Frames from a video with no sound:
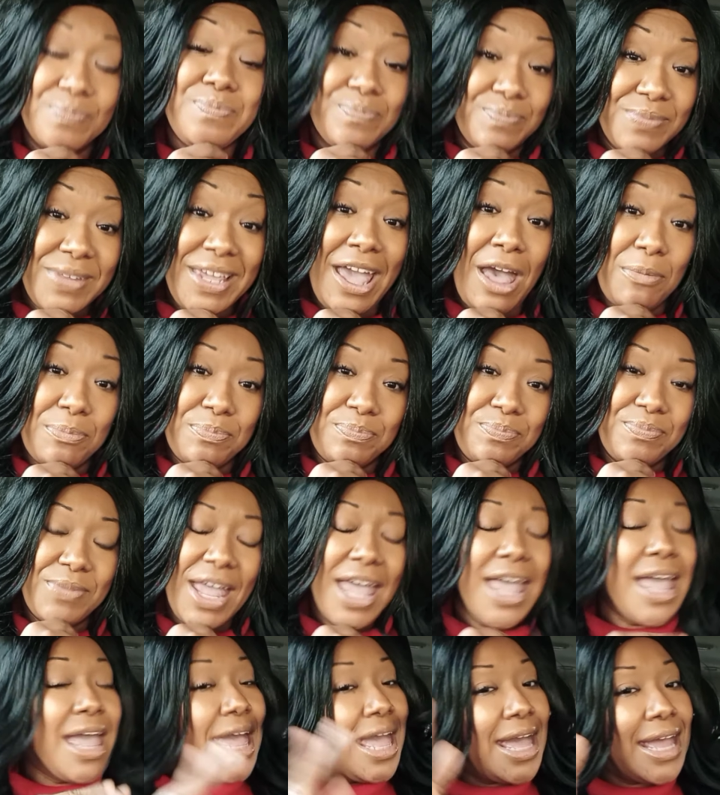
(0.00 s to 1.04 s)
Yep.
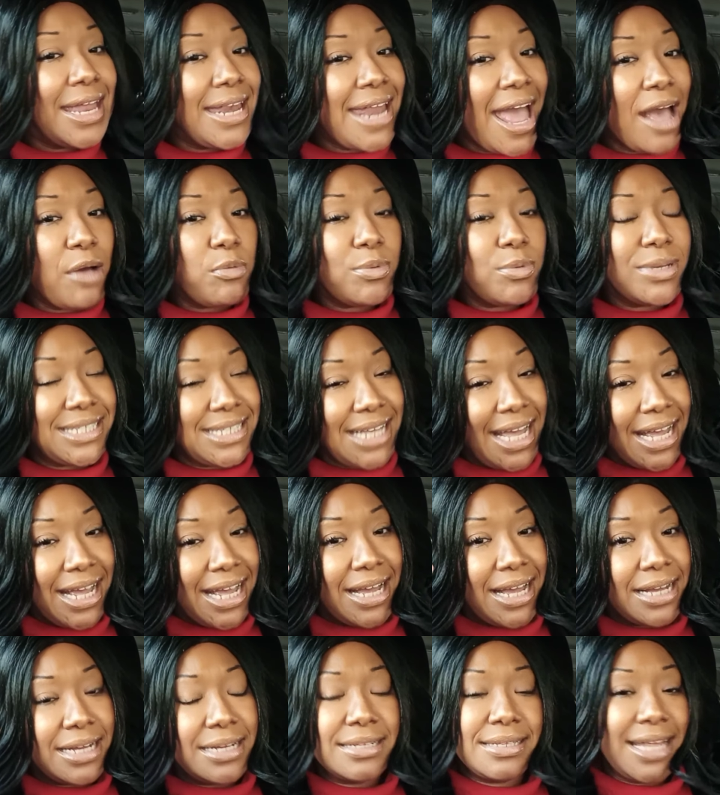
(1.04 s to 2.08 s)
And that was
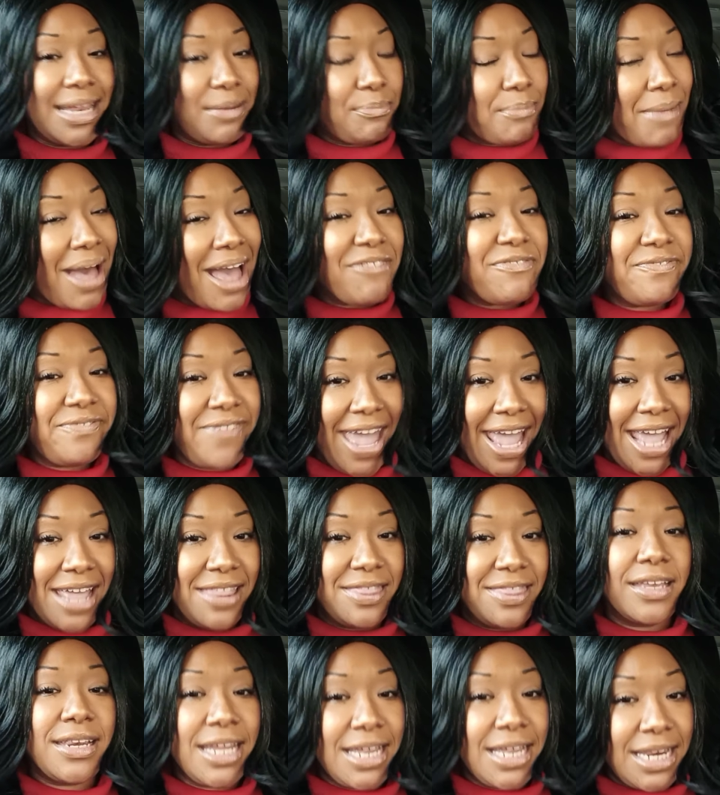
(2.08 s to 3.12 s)
saying that my
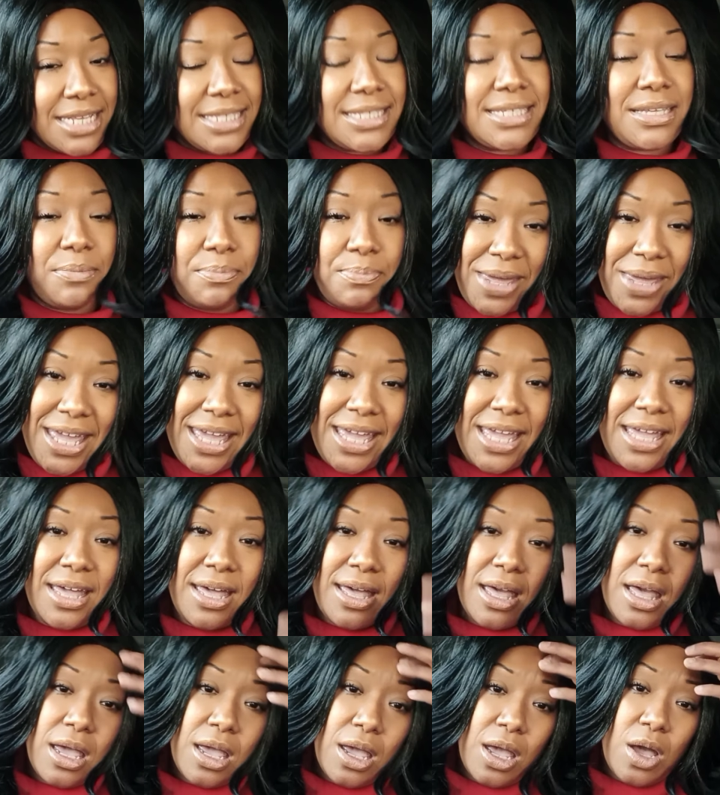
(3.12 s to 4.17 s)
faith needed to be
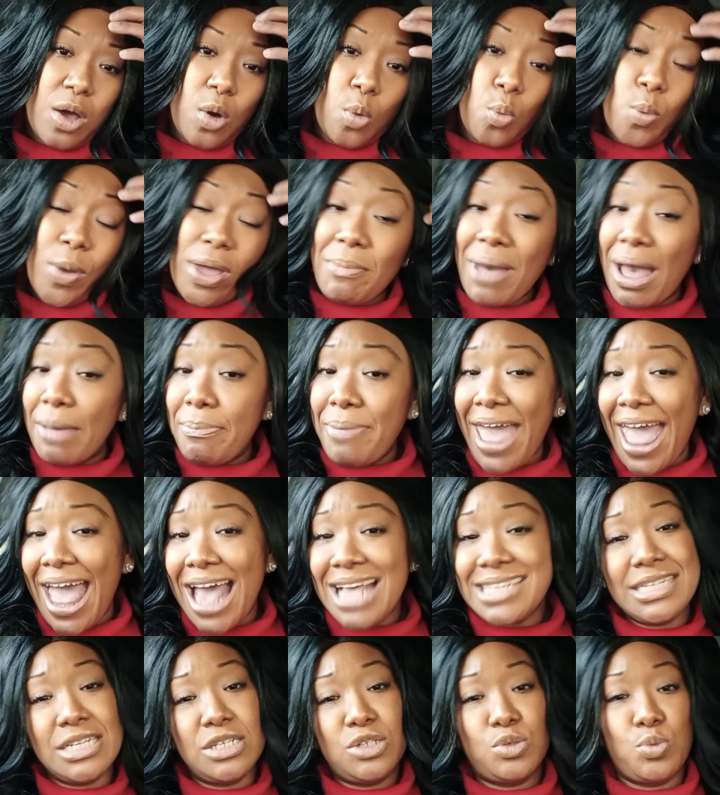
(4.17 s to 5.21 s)
where my
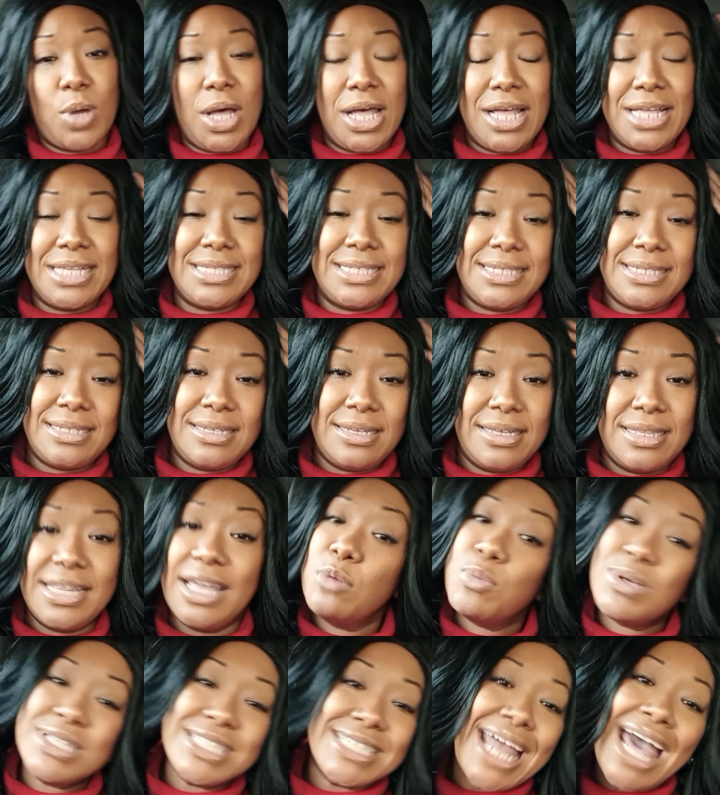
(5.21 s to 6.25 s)
pastor's was. There
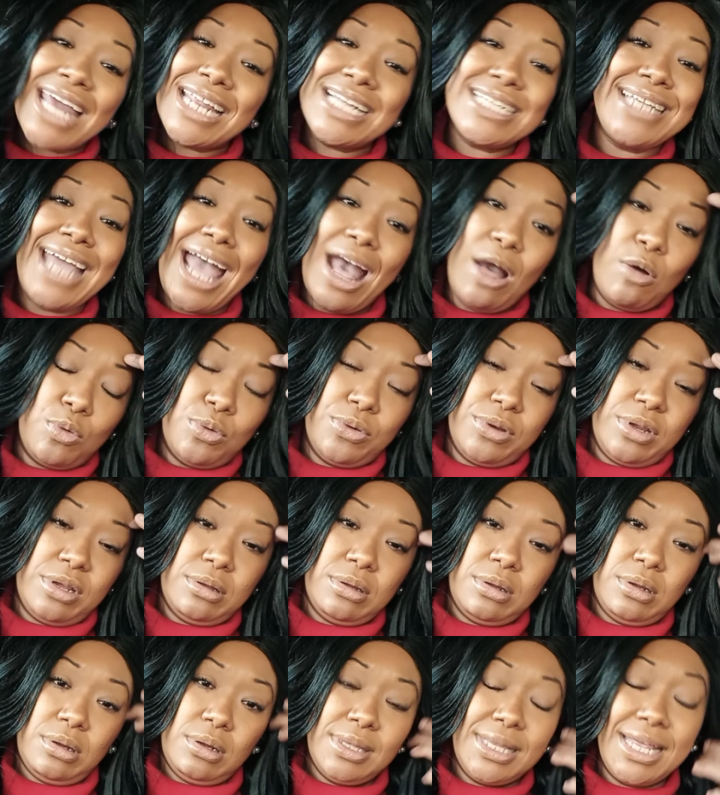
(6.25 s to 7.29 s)
was not a doubt
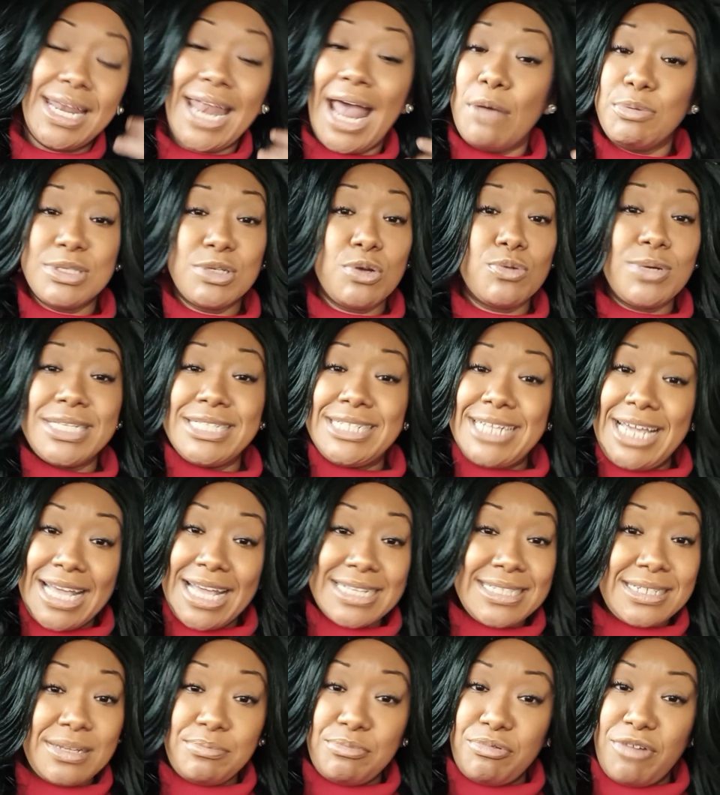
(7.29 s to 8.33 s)
that I was going to
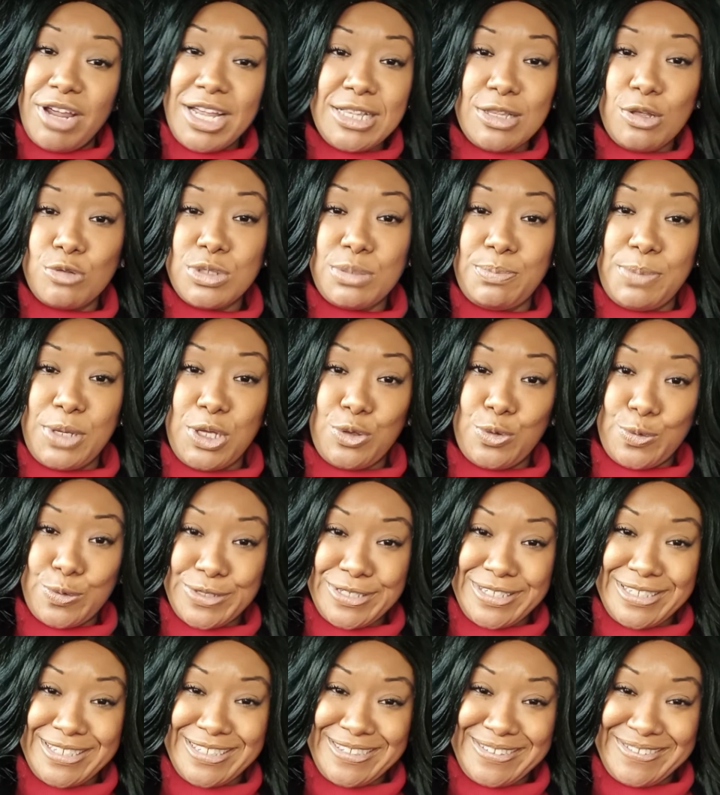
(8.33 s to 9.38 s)
dance and break those
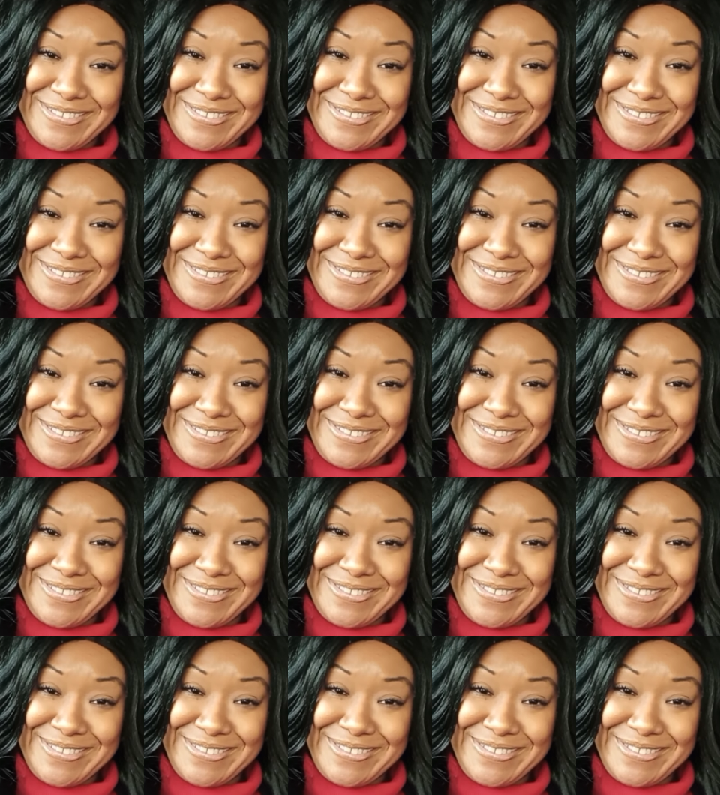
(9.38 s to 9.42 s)
pews.